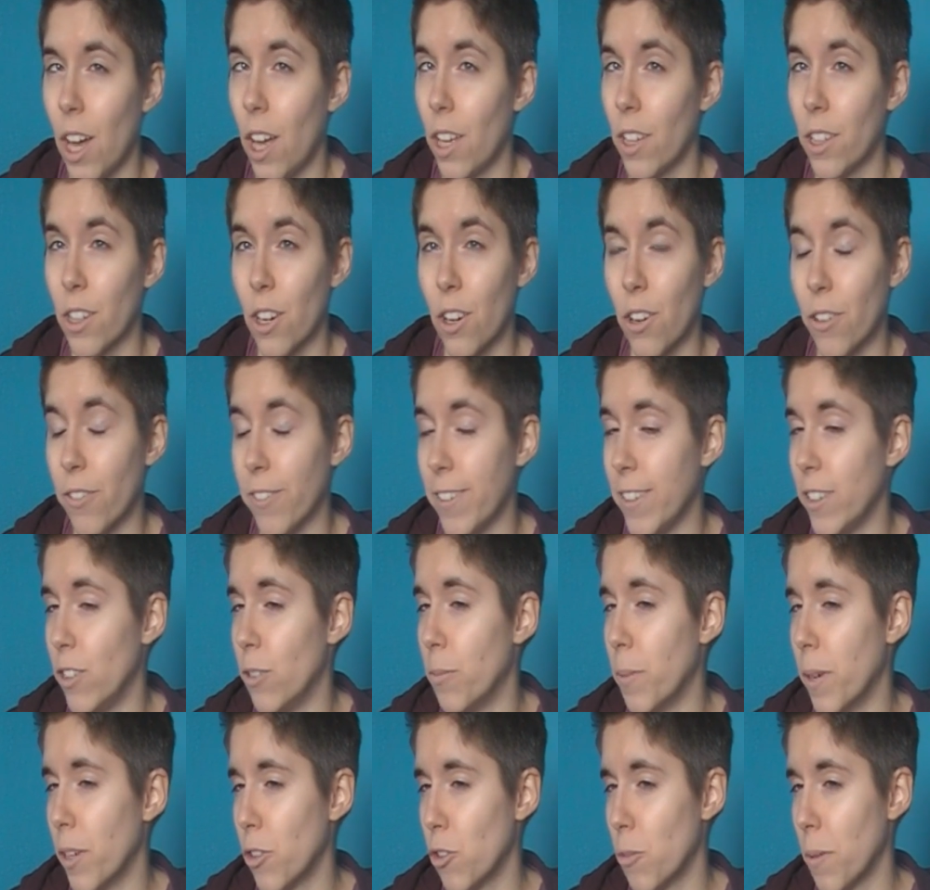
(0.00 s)
I can't really do
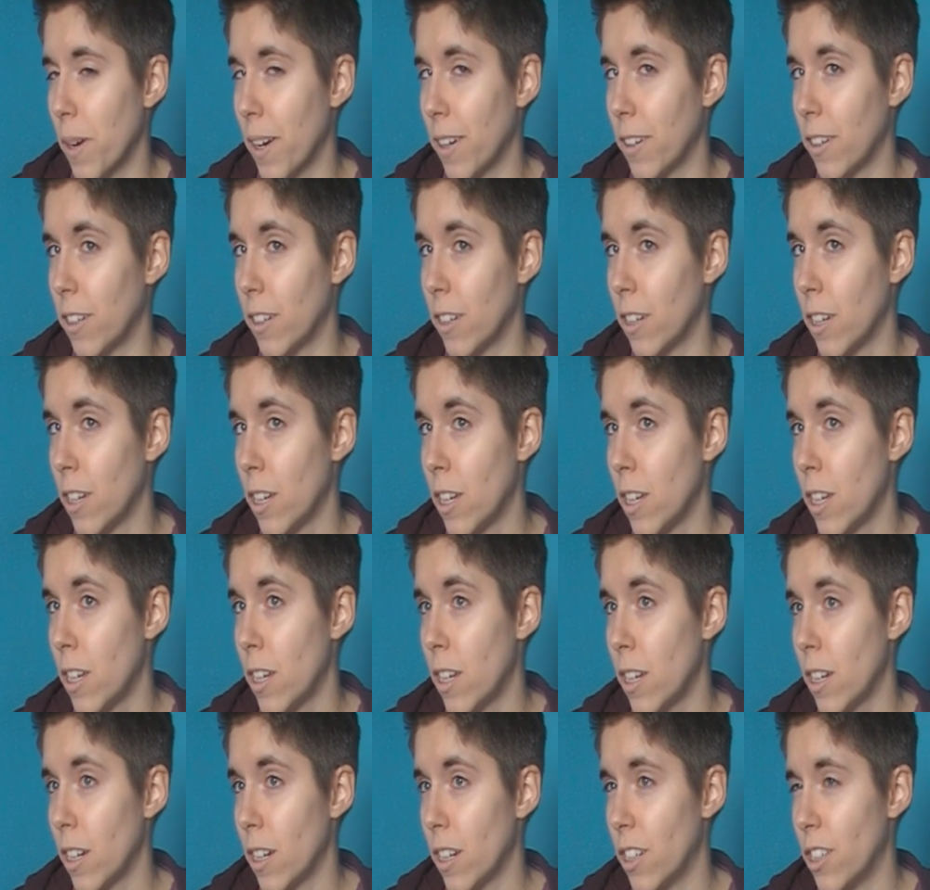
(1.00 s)
much about it.
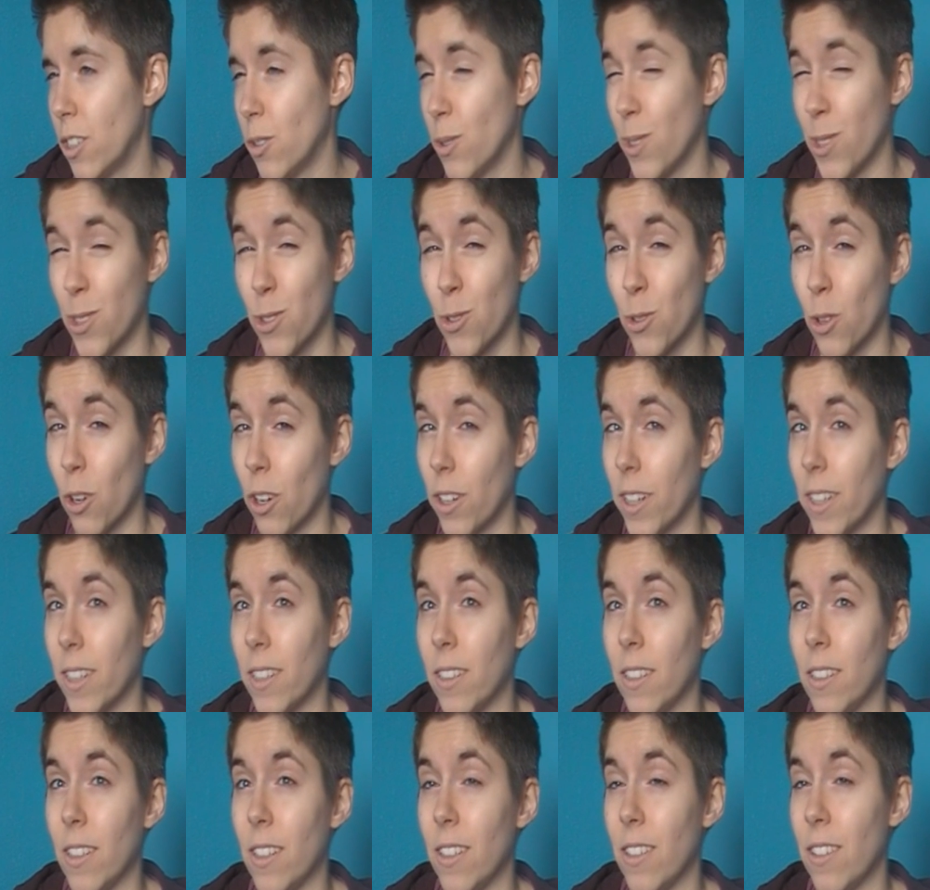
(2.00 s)
I know he's trying,
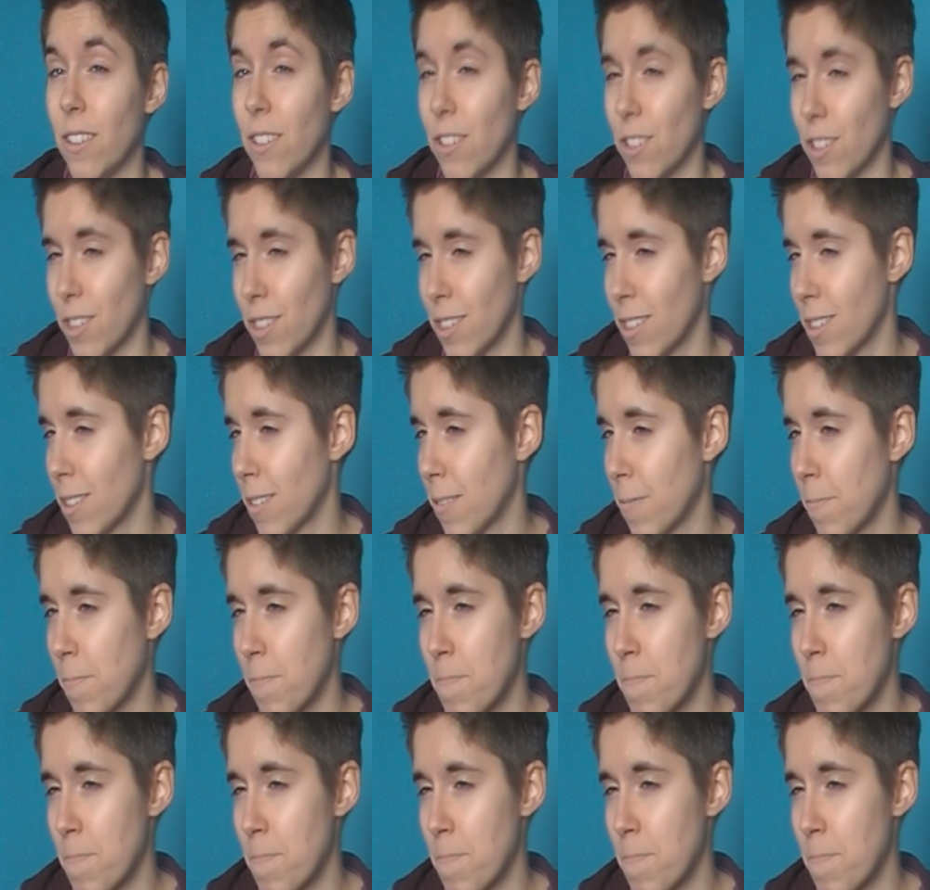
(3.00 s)
it's just